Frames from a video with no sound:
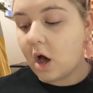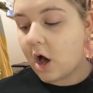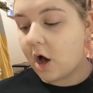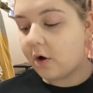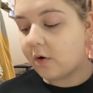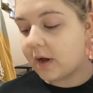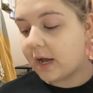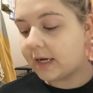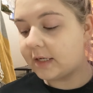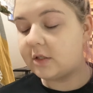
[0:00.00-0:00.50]

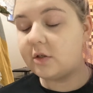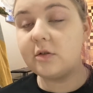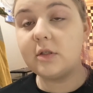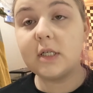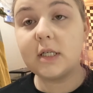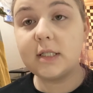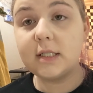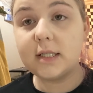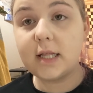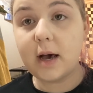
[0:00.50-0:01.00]
Okay, so
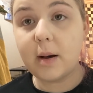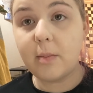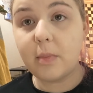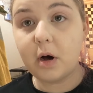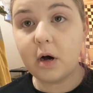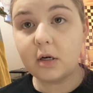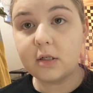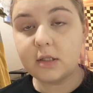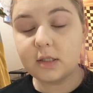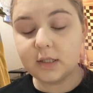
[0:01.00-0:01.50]
since that
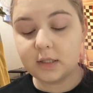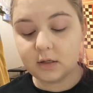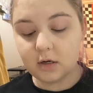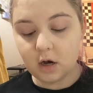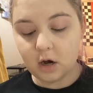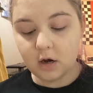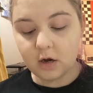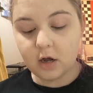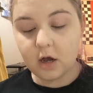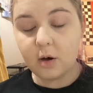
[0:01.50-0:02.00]
box did
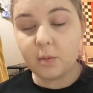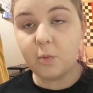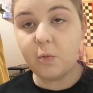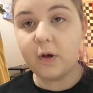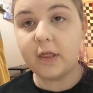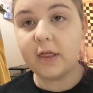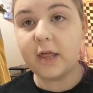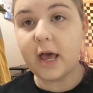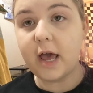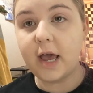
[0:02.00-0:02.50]
not come
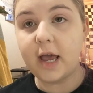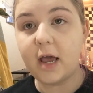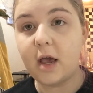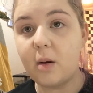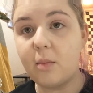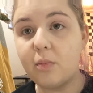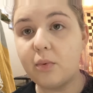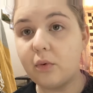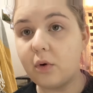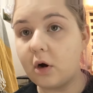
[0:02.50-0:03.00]
with a
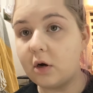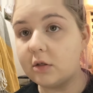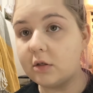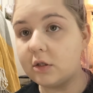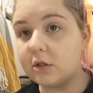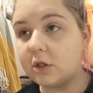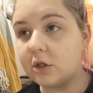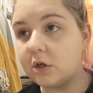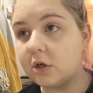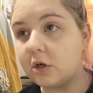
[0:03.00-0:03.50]

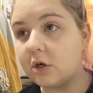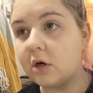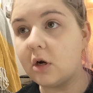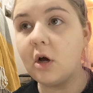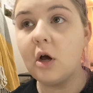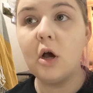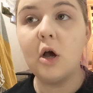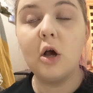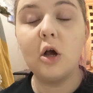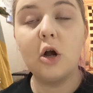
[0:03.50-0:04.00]
bronzer,
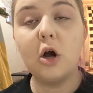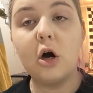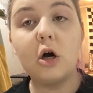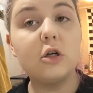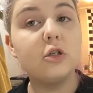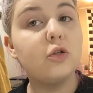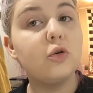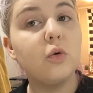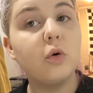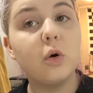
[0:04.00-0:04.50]

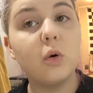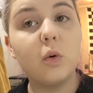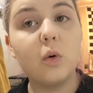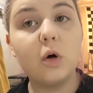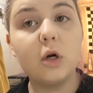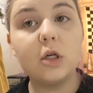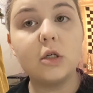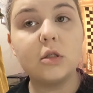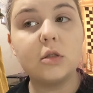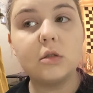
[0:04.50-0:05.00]
contour,
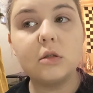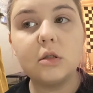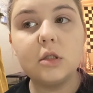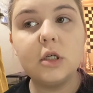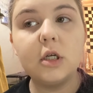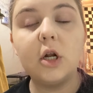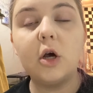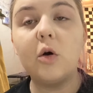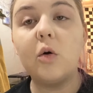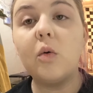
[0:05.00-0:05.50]
or,
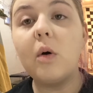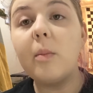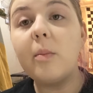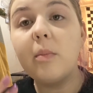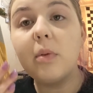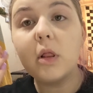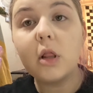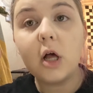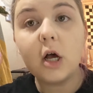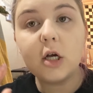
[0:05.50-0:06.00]
you know,
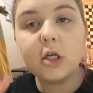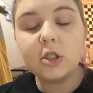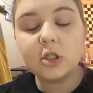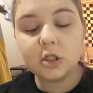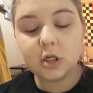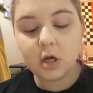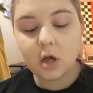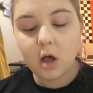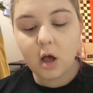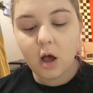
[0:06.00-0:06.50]

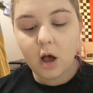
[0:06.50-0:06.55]
blush,